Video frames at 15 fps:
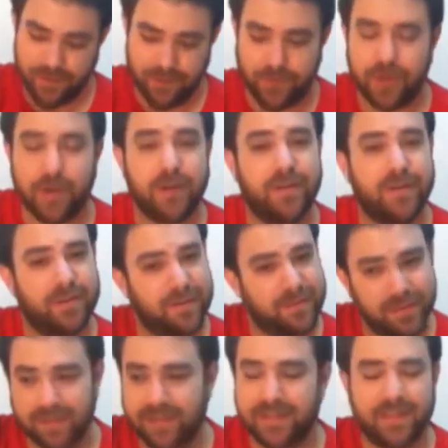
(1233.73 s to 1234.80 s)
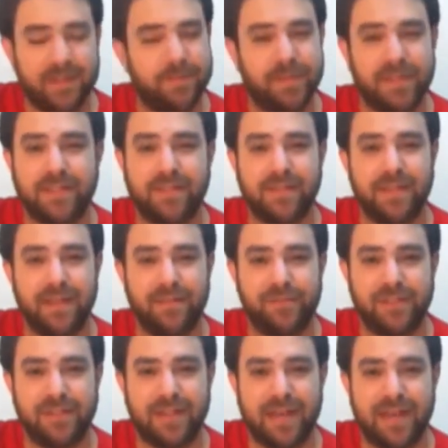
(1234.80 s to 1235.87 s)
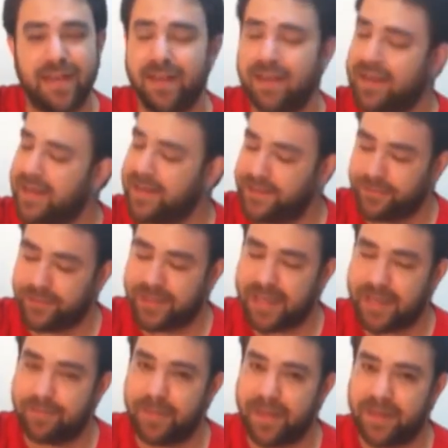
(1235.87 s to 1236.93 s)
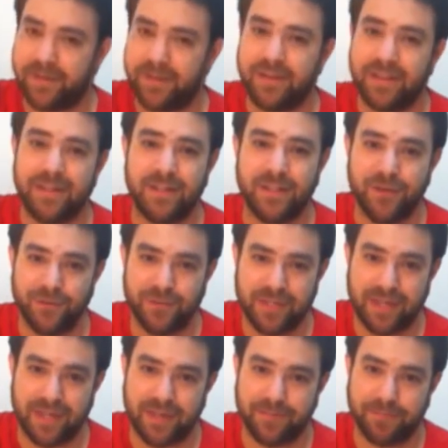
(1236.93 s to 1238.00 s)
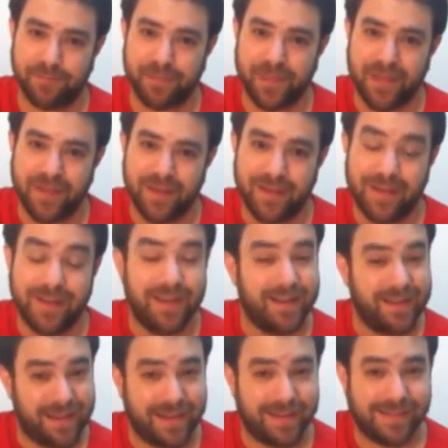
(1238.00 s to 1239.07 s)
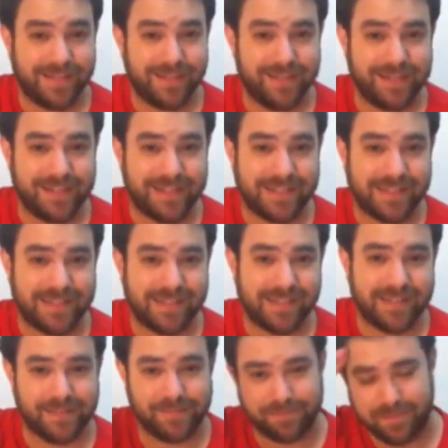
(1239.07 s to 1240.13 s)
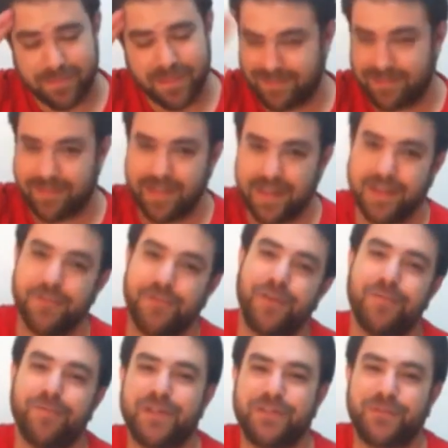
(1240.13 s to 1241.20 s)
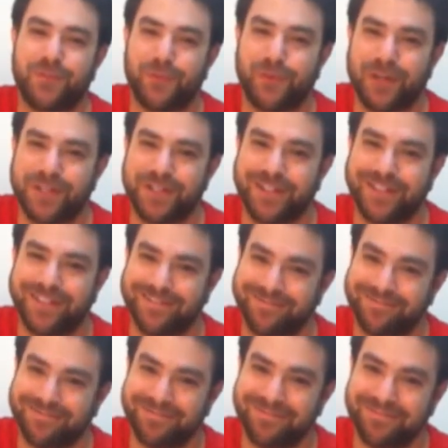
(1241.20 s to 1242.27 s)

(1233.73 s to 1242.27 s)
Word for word: Work a little bit every day and you'll get better in no time. I'll see you in the next lesson. Thank you very much for watching.